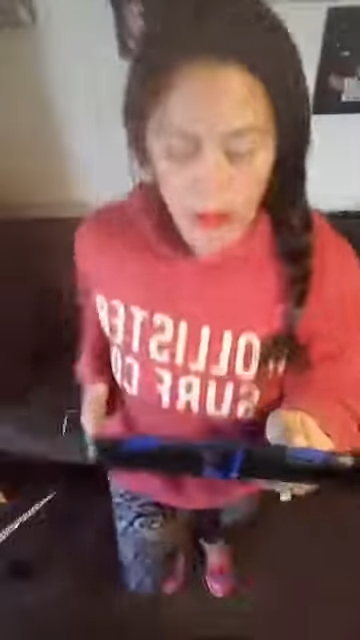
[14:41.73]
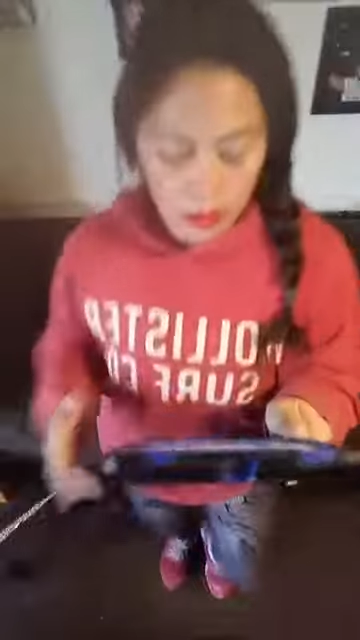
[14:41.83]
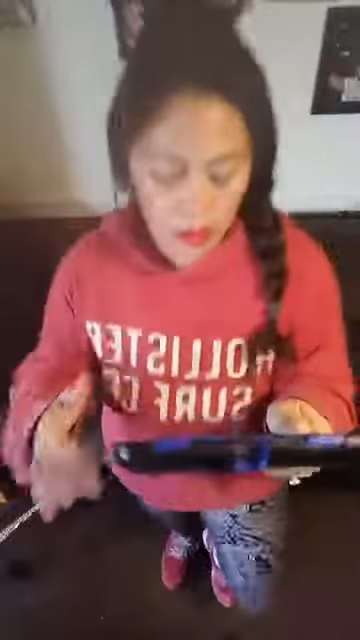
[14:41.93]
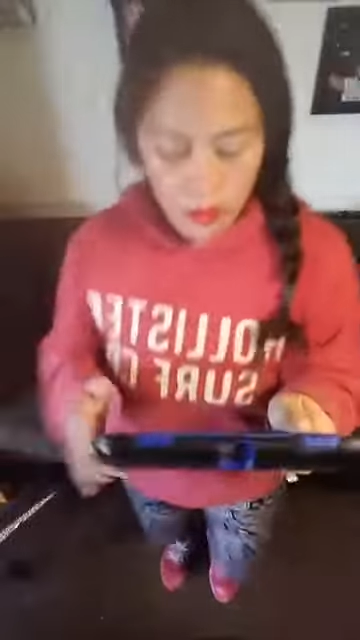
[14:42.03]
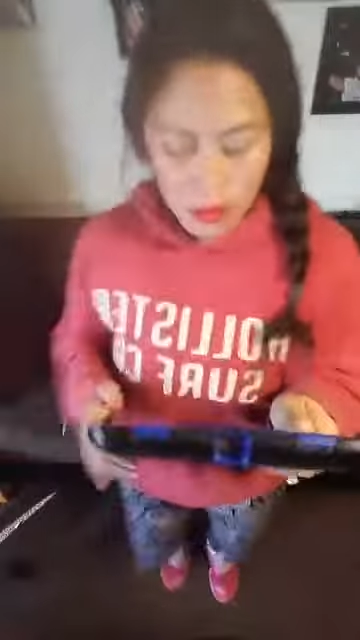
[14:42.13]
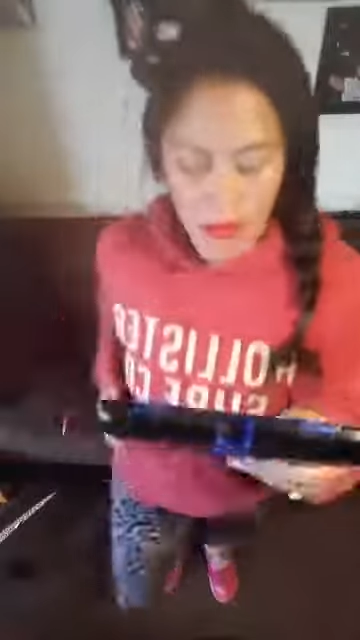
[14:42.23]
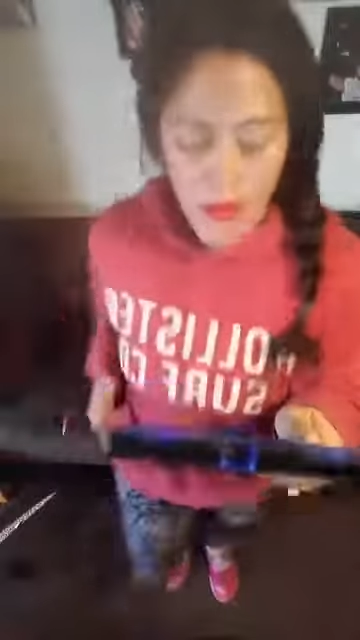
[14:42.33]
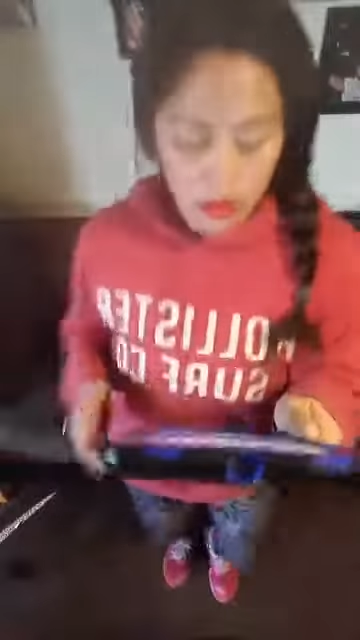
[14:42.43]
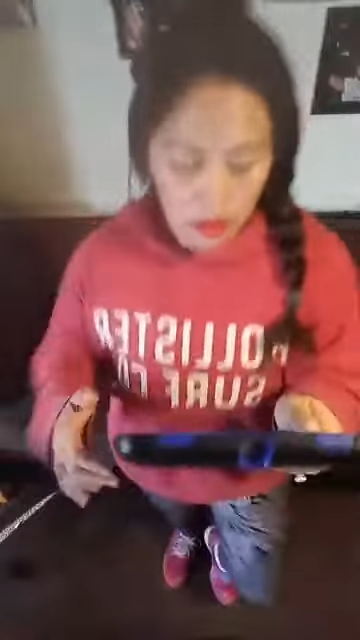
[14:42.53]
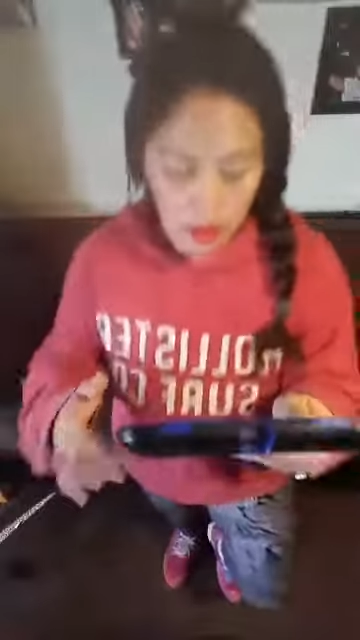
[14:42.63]
When the Lord
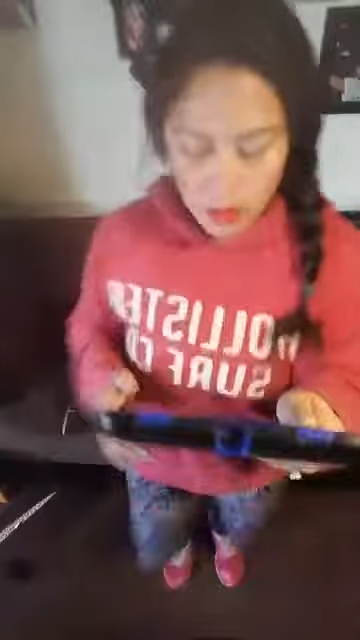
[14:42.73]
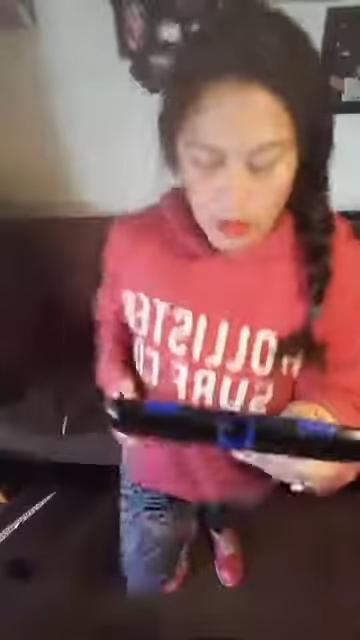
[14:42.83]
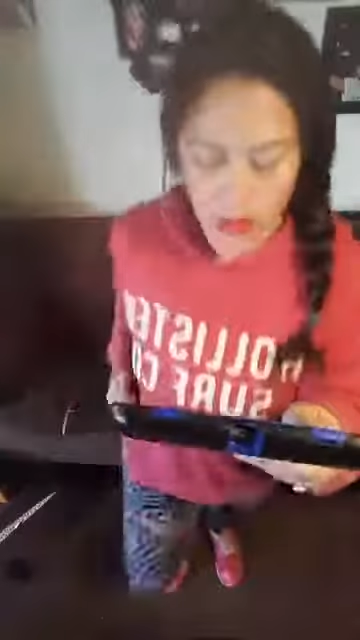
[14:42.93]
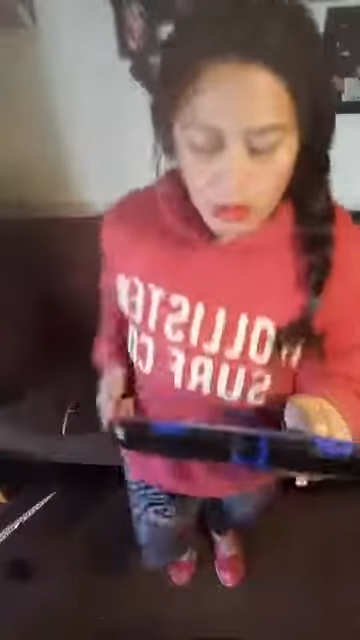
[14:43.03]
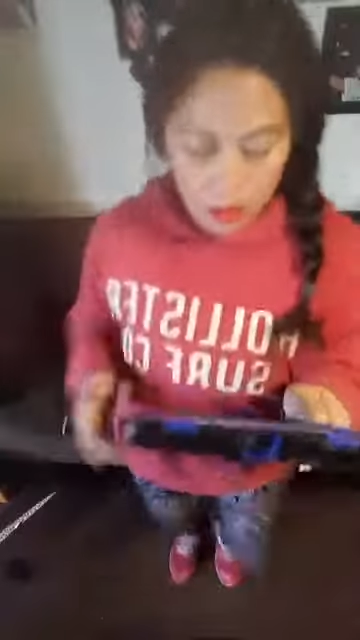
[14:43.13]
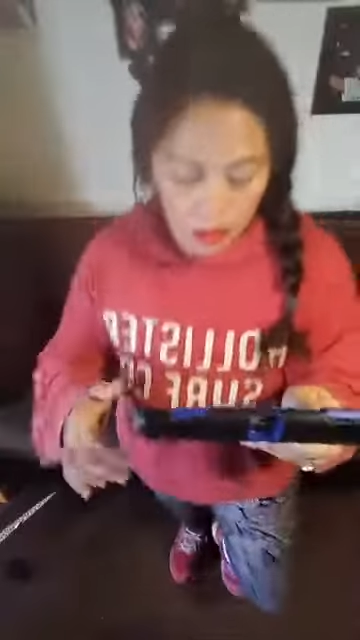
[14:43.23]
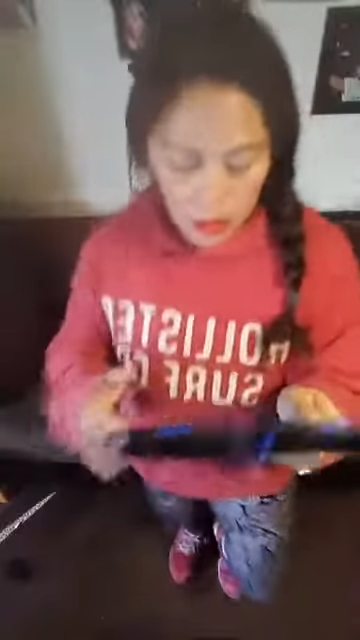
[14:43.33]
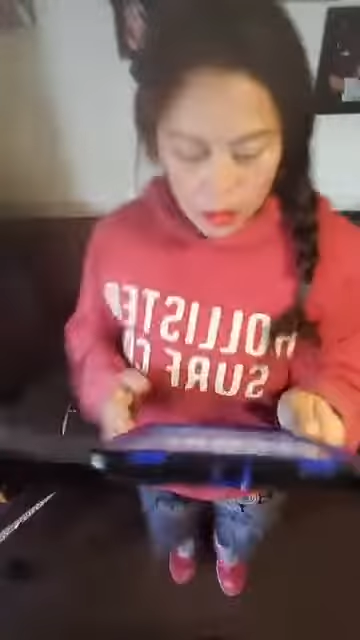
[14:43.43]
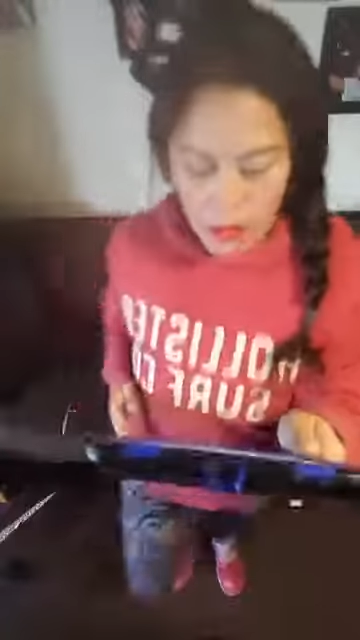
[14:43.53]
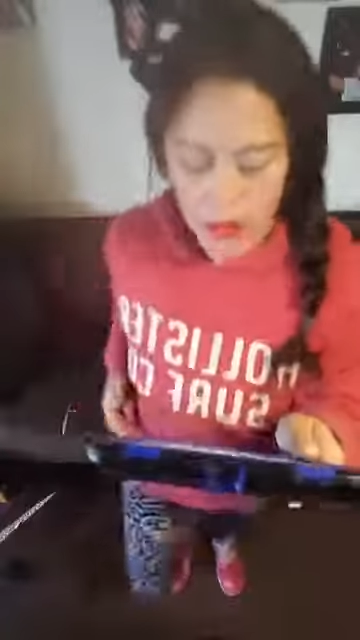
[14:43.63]
hasn't spoken a single
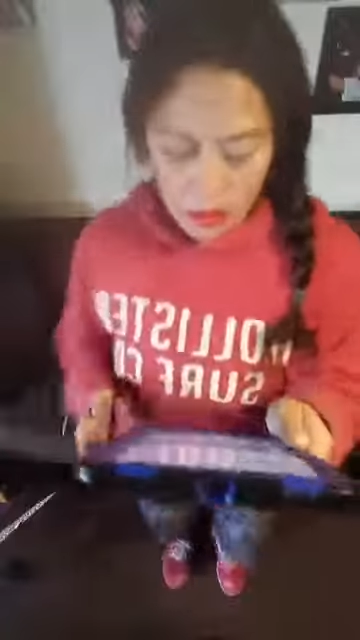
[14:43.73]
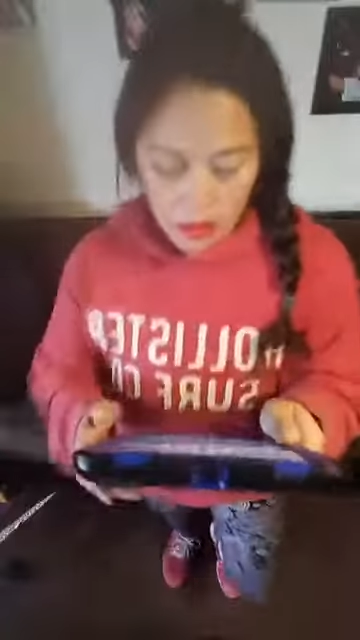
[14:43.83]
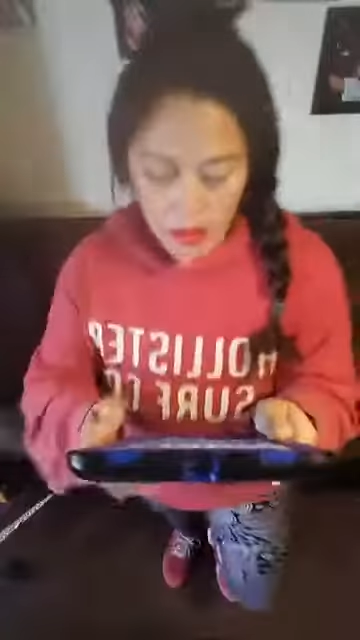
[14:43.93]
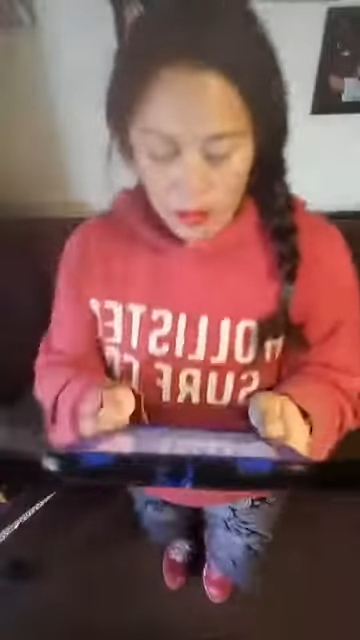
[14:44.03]
word to them.